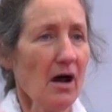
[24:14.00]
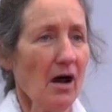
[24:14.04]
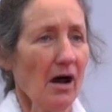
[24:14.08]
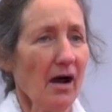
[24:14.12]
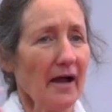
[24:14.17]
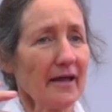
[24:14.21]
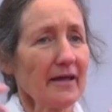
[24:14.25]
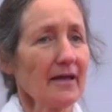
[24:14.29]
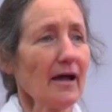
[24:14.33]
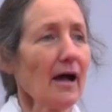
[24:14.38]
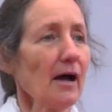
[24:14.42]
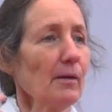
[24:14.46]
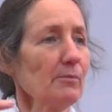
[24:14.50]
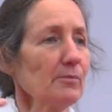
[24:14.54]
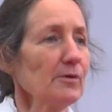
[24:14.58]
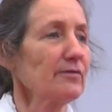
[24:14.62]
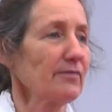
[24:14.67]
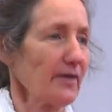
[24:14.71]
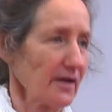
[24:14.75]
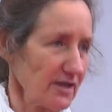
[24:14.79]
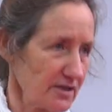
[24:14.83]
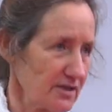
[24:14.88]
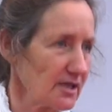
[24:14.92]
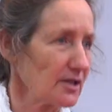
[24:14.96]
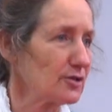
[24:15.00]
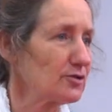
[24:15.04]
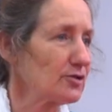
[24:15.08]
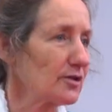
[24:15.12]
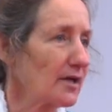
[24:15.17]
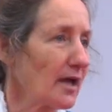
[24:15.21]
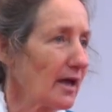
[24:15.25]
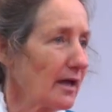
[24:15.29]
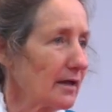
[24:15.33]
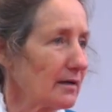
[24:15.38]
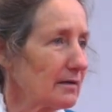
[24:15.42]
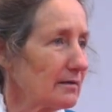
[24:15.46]
I can't move. I said, you
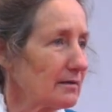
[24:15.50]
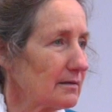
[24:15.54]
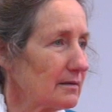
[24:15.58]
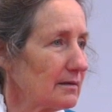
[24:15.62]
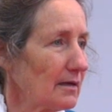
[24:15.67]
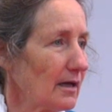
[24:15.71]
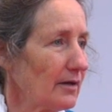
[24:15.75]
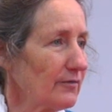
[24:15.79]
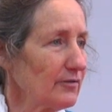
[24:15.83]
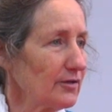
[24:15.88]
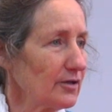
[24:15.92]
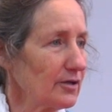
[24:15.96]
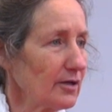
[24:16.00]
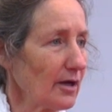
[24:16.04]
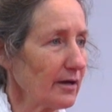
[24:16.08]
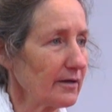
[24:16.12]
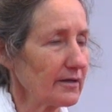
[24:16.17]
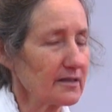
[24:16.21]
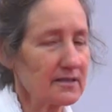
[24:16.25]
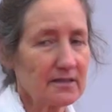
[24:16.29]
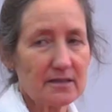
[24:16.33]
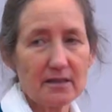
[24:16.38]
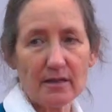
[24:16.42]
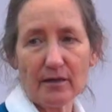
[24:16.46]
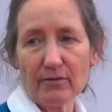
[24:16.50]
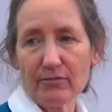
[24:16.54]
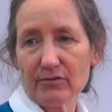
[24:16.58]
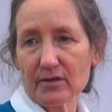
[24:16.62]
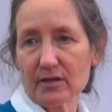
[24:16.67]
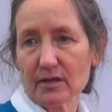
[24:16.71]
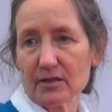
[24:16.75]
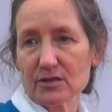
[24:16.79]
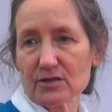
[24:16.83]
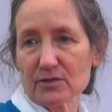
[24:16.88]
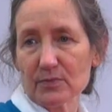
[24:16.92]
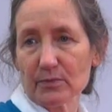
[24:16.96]
can. Have you noticed that
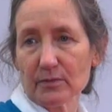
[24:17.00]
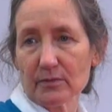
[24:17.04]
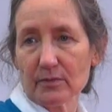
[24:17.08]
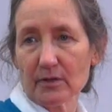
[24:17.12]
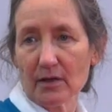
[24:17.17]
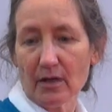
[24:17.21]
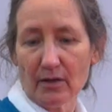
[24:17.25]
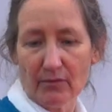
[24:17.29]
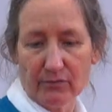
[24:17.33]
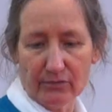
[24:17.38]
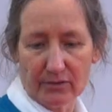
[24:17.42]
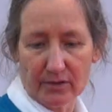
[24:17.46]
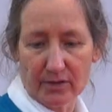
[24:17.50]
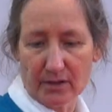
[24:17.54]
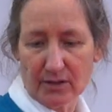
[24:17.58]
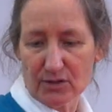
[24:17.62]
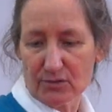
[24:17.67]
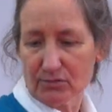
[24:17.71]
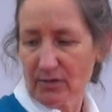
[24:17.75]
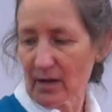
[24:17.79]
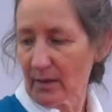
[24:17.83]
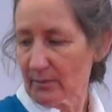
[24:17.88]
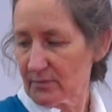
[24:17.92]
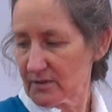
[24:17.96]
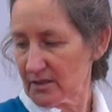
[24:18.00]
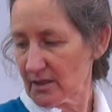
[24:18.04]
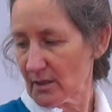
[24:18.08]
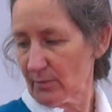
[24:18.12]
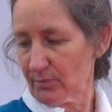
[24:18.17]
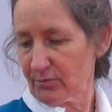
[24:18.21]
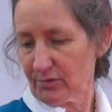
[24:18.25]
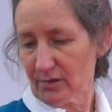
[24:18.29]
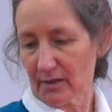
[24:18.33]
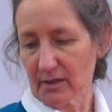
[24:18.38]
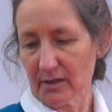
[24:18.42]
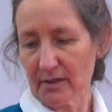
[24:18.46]
everything's wrapped
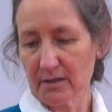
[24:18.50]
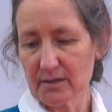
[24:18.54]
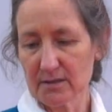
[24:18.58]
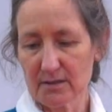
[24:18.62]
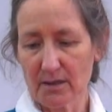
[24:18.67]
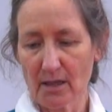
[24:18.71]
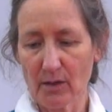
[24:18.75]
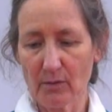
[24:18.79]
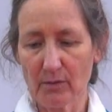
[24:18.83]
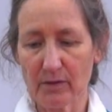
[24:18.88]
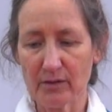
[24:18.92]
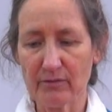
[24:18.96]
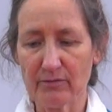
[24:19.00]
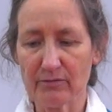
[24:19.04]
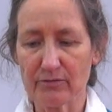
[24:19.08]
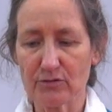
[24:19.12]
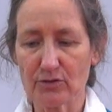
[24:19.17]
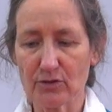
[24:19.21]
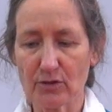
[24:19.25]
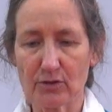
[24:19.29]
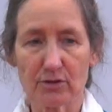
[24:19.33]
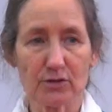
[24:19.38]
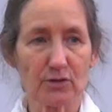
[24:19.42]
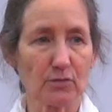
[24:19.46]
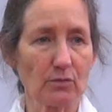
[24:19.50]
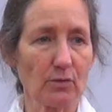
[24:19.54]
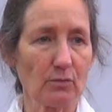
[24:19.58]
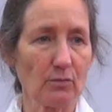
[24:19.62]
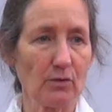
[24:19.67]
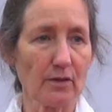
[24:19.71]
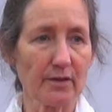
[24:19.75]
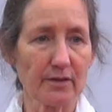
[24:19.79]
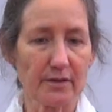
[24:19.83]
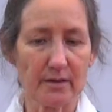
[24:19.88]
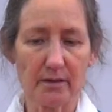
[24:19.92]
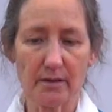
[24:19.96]
separately? So if Joshua
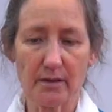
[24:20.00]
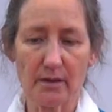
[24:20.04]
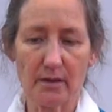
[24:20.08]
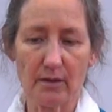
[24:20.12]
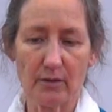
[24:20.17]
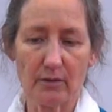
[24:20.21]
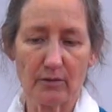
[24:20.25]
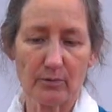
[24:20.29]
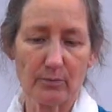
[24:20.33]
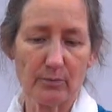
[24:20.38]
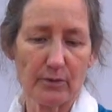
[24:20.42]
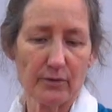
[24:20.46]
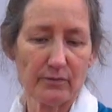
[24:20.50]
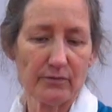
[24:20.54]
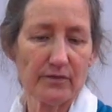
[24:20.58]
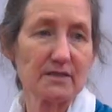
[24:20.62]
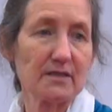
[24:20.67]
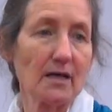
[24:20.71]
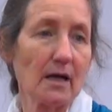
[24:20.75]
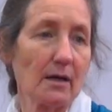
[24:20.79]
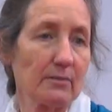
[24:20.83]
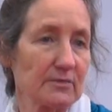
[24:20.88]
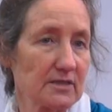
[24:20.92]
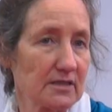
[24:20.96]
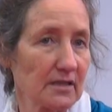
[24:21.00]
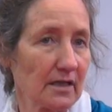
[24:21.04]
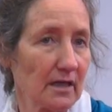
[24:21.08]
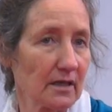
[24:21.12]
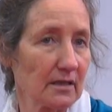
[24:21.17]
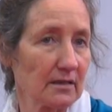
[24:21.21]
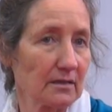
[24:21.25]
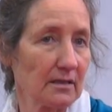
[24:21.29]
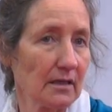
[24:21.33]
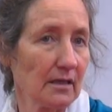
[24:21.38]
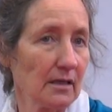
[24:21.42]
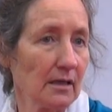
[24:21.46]
wanted, he could move his arms
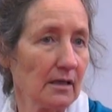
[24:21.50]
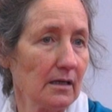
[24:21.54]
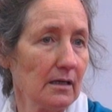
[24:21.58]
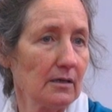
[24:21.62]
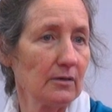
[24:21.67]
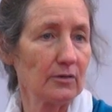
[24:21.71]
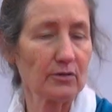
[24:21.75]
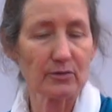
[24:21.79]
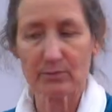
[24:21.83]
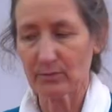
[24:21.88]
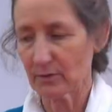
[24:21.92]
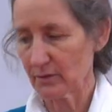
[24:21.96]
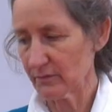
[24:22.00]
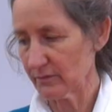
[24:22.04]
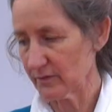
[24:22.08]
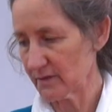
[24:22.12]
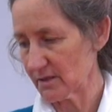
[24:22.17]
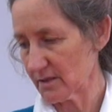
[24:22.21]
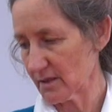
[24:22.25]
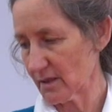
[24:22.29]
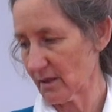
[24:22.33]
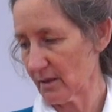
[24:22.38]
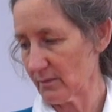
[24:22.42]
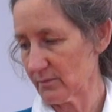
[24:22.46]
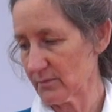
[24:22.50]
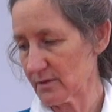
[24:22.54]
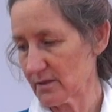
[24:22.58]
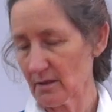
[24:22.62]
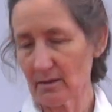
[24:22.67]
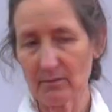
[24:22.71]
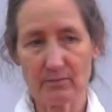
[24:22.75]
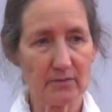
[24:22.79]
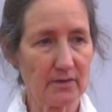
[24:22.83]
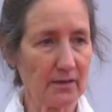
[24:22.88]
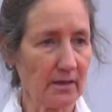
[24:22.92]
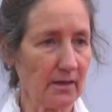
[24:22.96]
down there, he could move his arms
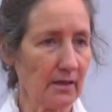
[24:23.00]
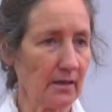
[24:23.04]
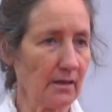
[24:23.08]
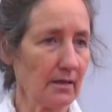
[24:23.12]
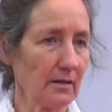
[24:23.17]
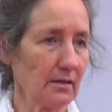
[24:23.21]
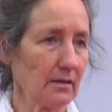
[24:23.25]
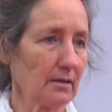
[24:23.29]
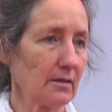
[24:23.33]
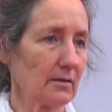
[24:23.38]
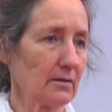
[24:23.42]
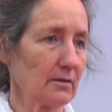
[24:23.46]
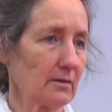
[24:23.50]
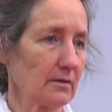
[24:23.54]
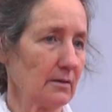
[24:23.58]
up there, you